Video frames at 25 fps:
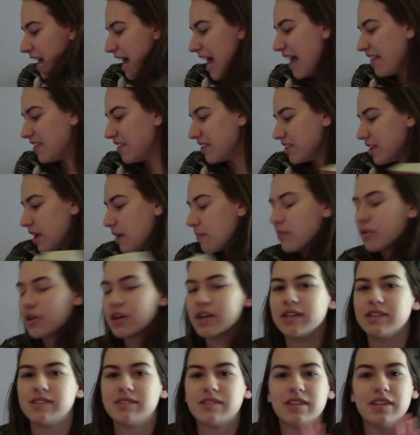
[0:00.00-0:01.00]
and the number
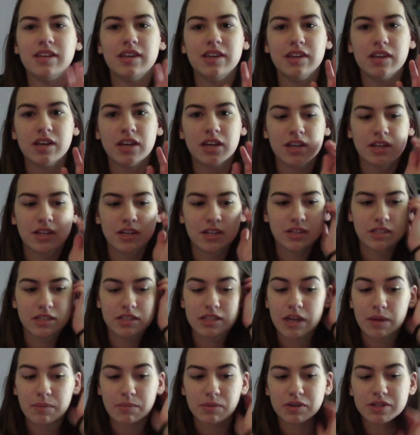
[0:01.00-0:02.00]
is the
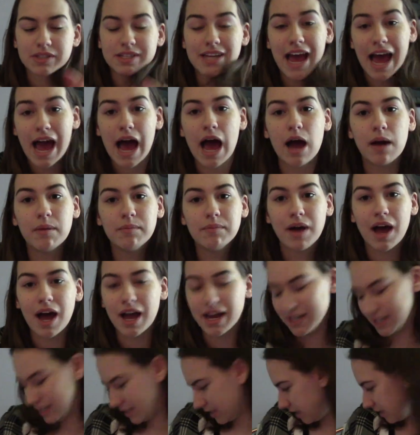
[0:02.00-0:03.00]
number tab
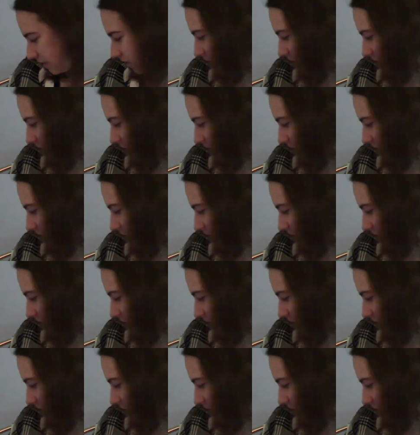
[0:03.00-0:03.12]
I did.